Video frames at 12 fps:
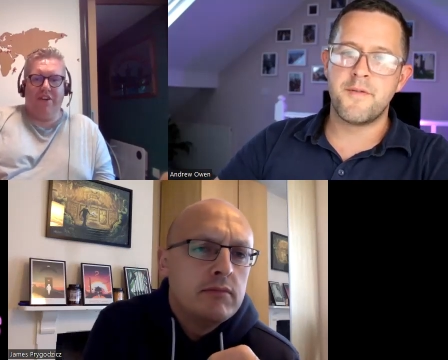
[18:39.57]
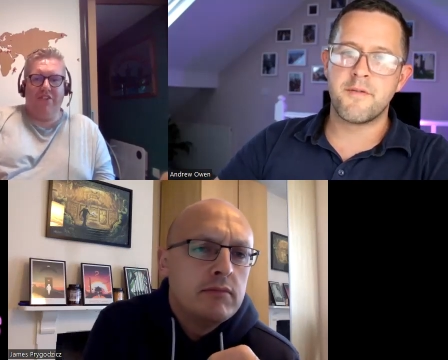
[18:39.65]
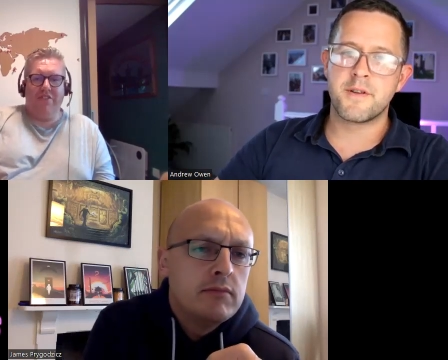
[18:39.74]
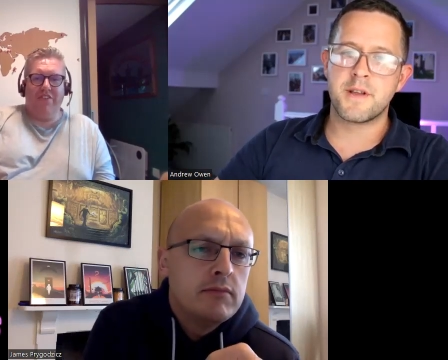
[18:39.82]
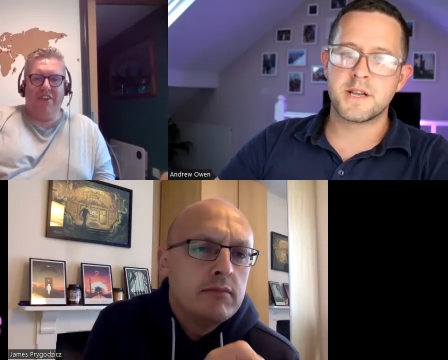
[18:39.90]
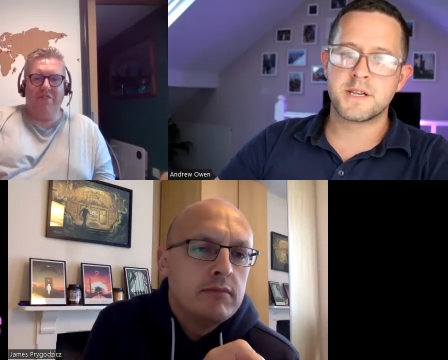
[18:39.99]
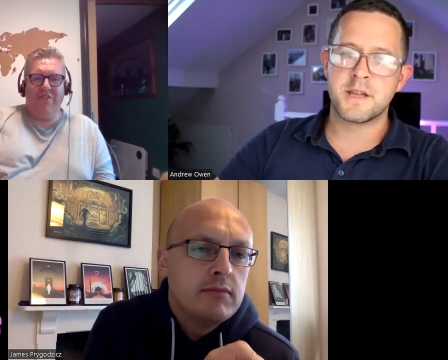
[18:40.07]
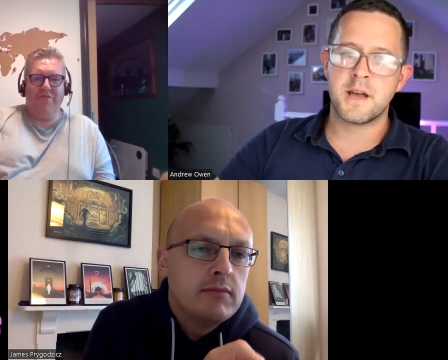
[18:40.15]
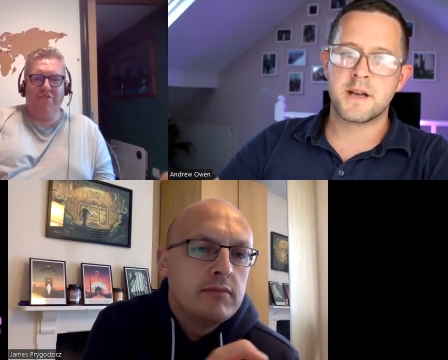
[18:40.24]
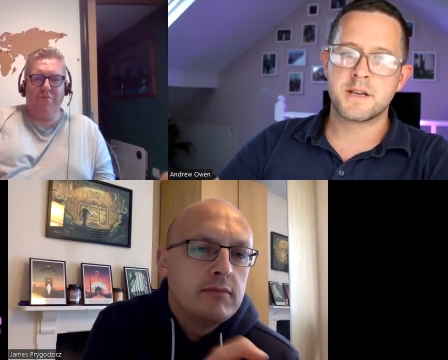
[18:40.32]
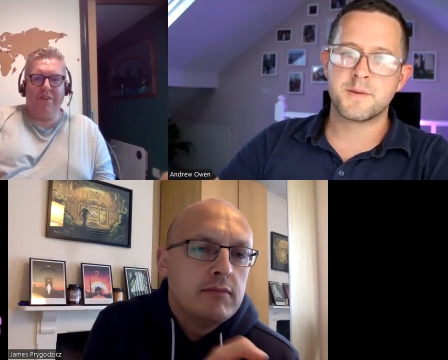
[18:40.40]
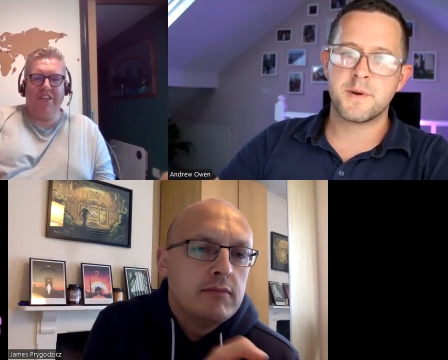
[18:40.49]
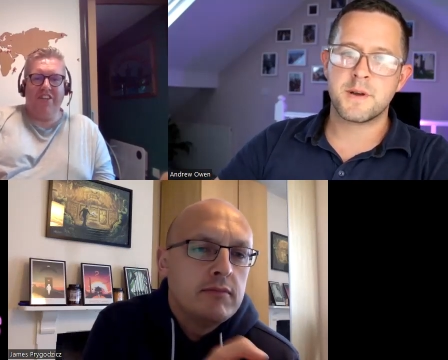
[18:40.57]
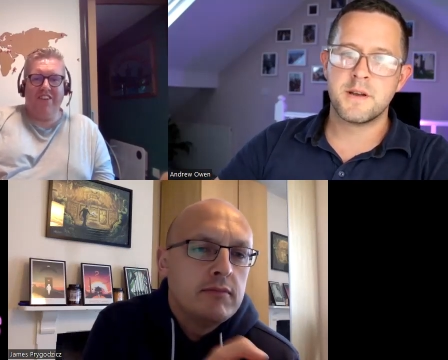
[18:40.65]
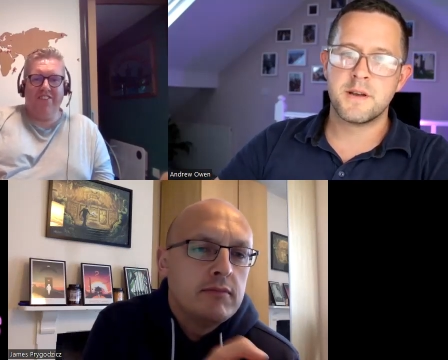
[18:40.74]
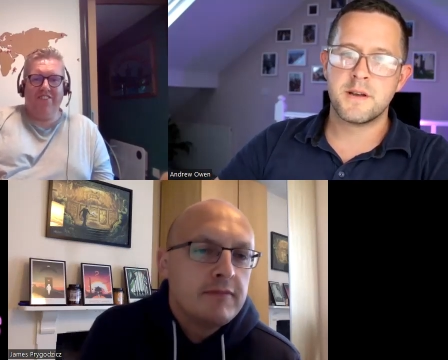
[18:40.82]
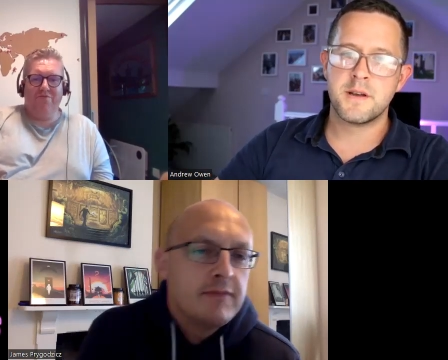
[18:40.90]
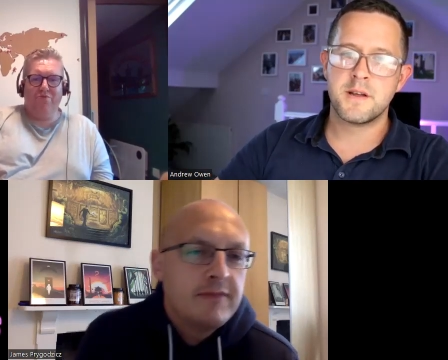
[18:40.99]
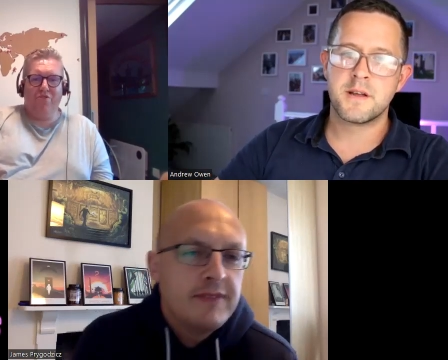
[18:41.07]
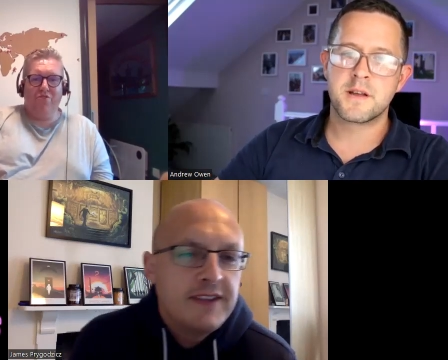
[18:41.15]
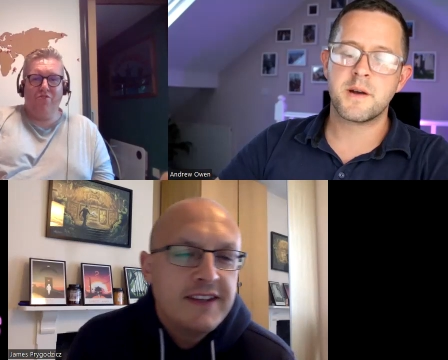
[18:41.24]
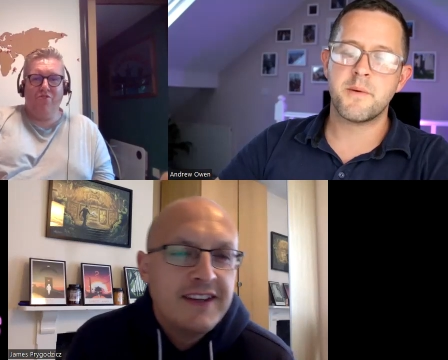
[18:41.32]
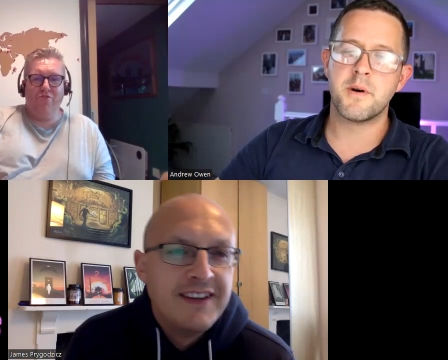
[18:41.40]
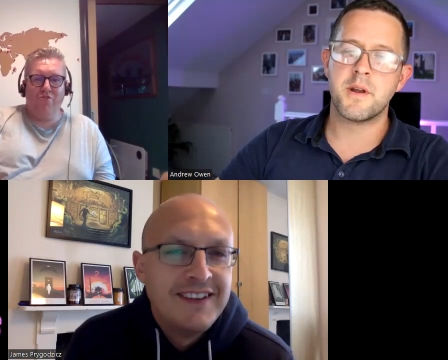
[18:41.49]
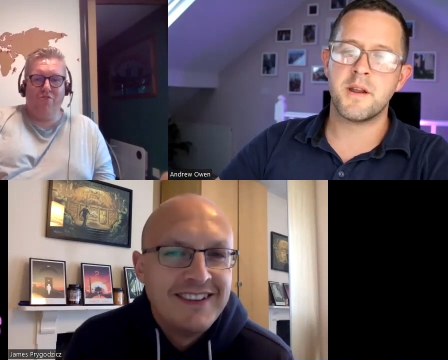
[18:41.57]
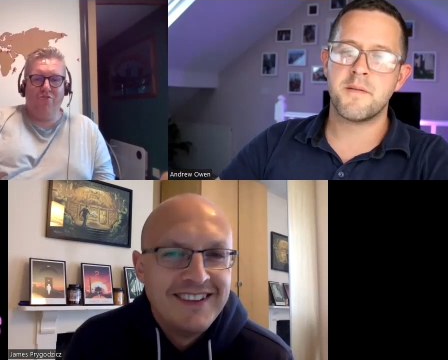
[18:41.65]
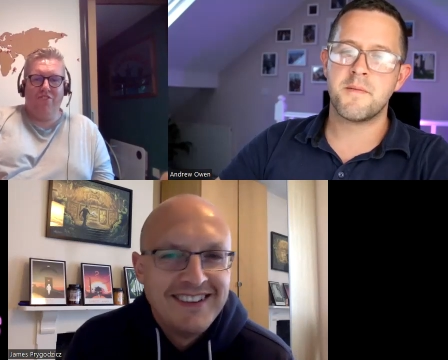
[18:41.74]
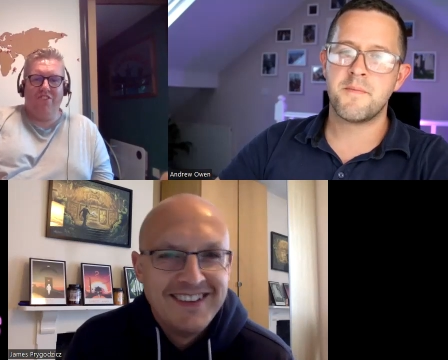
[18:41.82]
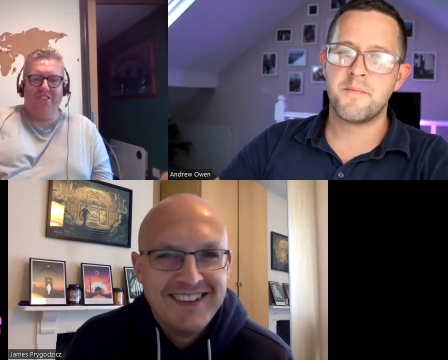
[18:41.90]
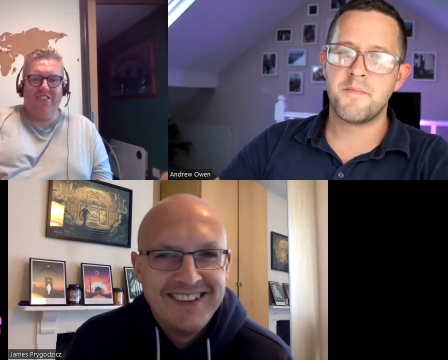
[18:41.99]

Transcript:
Speaker 1: I haven't, even, I haven't even done mine. Yes. Whoa.